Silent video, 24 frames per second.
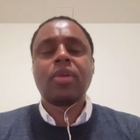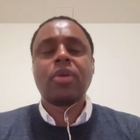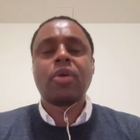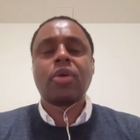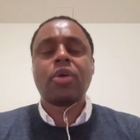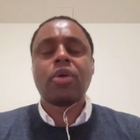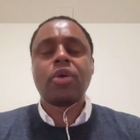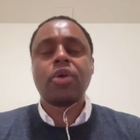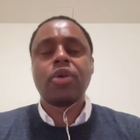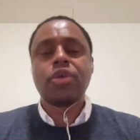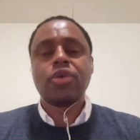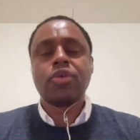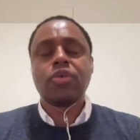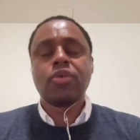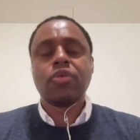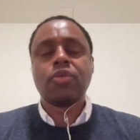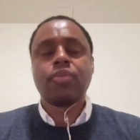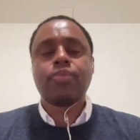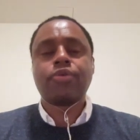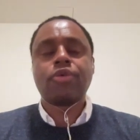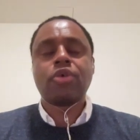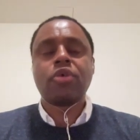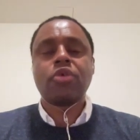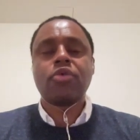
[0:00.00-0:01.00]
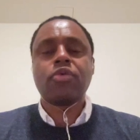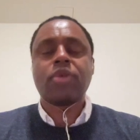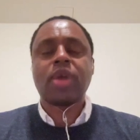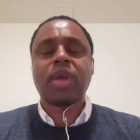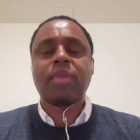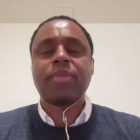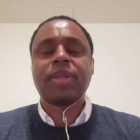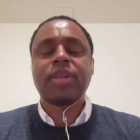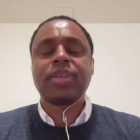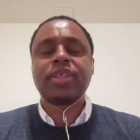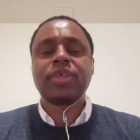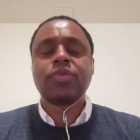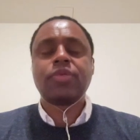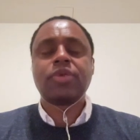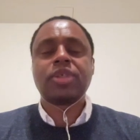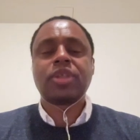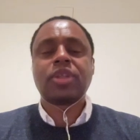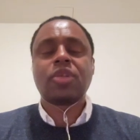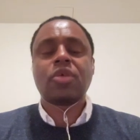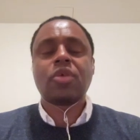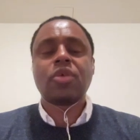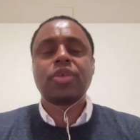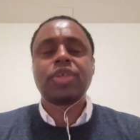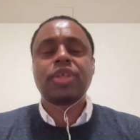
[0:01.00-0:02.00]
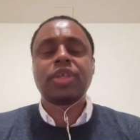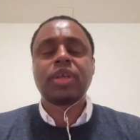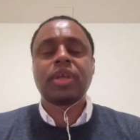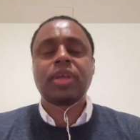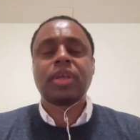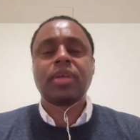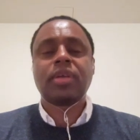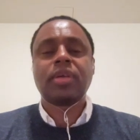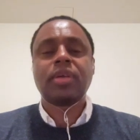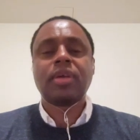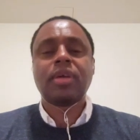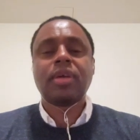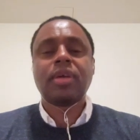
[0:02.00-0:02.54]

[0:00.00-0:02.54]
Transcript: her new program that she was launching